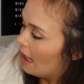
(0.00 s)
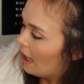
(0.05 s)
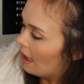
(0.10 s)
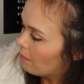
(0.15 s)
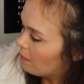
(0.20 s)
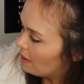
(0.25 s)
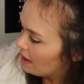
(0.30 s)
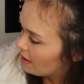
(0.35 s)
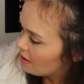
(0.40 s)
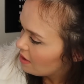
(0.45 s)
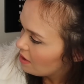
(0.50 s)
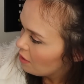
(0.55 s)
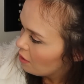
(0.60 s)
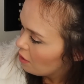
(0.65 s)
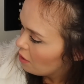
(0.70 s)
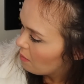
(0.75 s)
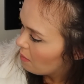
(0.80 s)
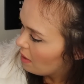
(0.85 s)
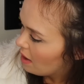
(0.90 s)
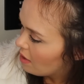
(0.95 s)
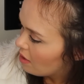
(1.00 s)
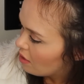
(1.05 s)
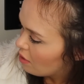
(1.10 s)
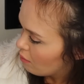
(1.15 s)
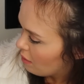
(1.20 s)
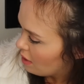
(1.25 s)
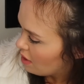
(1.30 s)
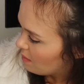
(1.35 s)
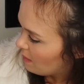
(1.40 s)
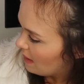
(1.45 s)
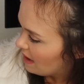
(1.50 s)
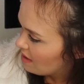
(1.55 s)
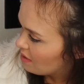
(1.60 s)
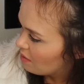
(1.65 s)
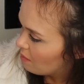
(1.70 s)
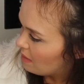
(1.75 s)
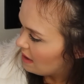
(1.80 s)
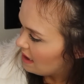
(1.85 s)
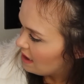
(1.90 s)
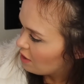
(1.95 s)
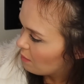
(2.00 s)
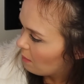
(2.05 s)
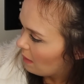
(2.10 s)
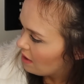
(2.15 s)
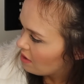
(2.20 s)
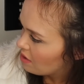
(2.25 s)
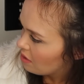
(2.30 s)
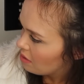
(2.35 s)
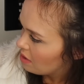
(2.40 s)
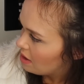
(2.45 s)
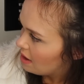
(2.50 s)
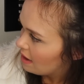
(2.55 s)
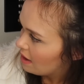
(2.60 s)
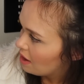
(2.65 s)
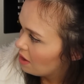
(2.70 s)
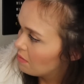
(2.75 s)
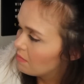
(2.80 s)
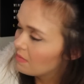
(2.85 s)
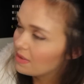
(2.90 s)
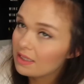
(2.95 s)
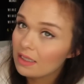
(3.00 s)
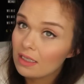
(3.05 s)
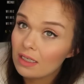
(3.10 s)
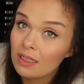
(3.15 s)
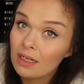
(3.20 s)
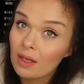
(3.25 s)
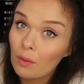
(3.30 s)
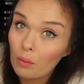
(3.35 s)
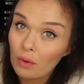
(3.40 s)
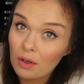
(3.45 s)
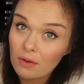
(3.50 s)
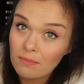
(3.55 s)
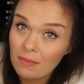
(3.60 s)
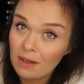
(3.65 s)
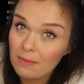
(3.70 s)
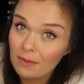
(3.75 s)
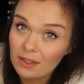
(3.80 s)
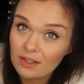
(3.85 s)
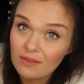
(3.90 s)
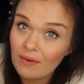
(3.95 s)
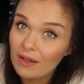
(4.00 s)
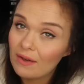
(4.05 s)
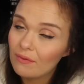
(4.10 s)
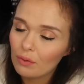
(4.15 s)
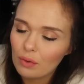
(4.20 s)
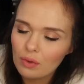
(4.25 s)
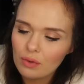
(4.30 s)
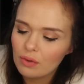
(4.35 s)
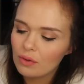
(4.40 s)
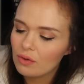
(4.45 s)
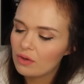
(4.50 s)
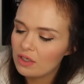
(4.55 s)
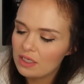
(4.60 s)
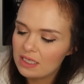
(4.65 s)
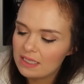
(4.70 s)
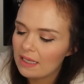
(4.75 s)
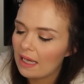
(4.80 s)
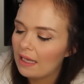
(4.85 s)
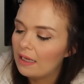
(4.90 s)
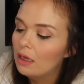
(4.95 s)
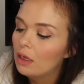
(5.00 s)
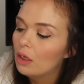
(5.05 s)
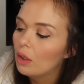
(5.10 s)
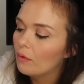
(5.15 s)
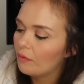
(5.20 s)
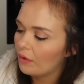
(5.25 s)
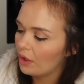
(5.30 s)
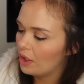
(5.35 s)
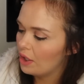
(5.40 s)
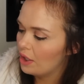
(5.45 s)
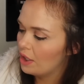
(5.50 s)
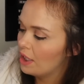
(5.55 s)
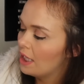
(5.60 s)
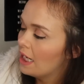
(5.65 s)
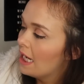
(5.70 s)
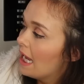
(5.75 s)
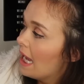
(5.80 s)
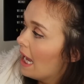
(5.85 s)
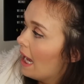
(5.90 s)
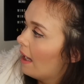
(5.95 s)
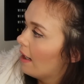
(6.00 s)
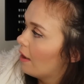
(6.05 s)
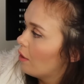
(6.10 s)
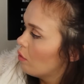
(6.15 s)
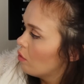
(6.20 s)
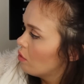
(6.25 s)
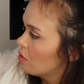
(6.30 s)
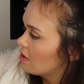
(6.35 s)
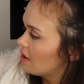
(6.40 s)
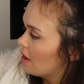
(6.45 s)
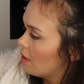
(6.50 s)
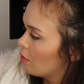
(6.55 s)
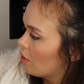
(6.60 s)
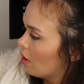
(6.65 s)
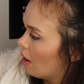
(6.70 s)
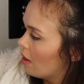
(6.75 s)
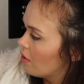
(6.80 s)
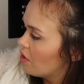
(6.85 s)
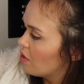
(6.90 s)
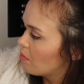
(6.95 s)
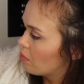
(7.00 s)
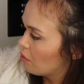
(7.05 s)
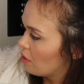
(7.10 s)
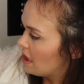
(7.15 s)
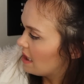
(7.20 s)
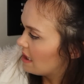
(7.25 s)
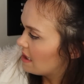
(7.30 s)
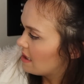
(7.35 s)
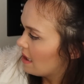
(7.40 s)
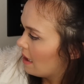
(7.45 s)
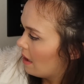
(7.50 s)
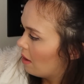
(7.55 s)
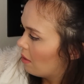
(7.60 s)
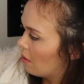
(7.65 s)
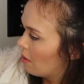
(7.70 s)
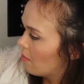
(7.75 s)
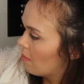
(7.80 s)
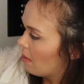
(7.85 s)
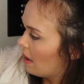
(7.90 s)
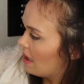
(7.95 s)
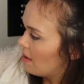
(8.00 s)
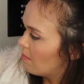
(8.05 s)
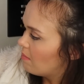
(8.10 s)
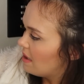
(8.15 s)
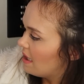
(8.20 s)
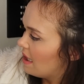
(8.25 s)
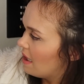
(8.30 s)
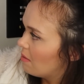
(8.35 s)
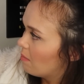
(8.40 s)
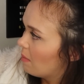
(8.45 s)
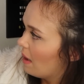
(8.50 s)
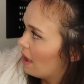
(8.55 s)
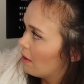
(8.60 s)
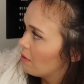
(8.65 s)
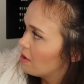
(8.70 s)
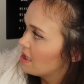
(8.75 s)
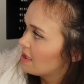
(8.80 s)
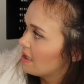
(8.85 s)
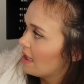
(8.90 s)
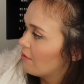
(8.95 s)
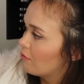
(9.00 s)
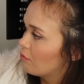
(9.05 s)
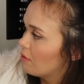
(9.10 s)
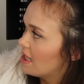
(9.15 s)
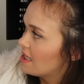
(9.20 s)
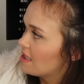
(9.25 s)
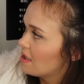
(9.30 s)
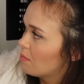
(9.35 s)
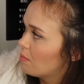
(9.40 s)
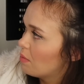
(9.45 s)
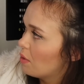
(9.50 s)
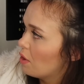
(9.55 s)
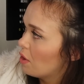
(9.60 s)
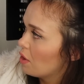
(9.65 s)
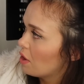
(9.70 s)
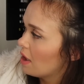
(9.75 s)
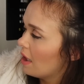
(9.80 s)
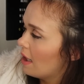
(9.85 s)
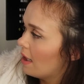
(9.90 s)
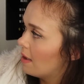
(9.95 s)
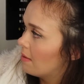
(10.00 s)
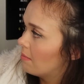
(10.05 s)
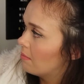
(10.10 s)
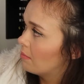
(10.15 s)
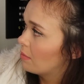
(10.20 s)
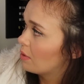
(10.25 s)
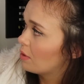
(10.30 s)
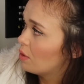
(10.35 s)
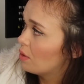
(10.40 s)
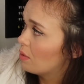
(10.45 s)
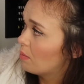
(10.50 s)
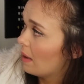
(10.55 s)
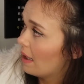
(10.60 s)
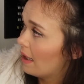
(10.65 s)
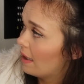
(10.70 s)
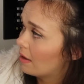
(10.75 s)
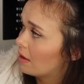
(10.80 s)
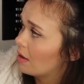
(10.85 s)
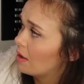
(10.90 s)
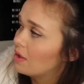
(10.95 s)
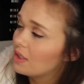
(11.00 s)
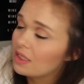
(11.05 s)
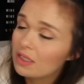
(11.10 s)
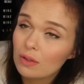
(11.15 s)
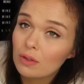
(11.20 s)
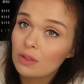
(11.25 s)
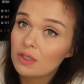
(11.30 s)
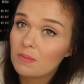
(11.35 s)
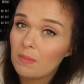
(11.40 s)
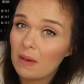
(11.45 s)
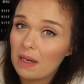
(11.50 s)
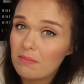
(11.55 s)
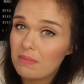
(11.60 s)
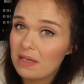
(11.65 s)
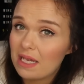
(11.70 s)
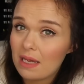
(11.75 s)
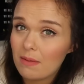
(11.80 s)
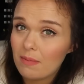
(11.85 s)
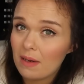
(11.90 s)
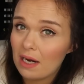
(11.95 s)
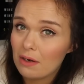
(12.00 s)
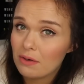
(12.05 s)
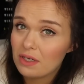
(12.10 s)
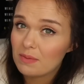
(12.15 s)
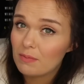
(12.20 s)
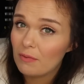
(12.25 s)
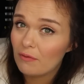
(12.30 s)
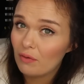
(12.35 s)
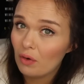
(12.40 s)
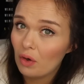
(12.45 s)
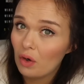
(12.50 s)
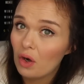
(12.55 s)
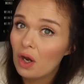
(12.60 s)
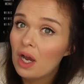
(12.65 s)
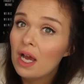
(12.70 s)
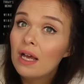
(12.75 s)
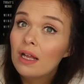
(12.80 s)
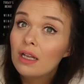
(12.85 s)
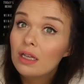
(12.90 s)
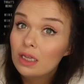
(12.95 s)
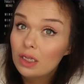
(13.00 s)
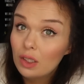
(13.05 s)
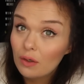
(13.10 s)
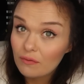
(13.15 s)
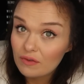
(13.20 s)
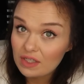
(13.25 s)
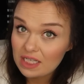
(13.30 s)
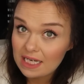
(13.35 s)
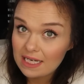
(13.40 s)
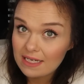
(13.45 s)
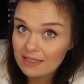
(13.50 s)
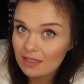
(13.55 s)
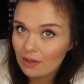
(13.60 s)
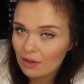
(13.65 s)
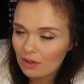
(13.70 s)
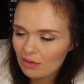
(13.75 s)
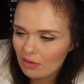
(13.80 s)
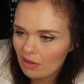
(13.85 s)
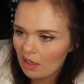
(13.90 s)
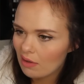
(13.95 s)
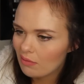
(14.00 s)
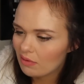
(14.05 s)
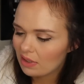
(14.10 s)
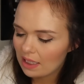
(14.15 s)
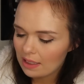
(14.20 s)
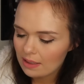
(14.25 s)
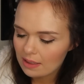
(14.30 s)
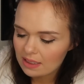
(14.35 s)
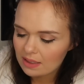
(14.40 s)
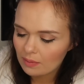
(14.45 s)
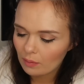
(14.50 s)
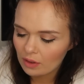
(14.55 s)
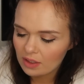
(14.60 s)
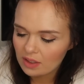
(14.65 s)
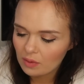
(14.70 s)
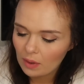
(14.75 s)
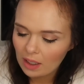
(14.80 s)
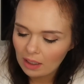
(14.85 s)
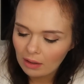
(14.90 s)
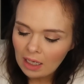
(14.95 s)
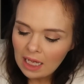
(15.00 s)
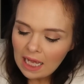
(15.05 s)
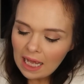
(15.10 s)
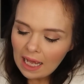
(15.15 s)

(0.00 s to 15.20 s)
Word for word: I picked up The Rose Petal Beach by Dorothy Kimson, one of my most favourite authors. I love her. And I also got The Breakdown by B A Paris. I've read a book um, called Behind Closed Doors by B A Paris before, loved it, so I thought I would get this one as well.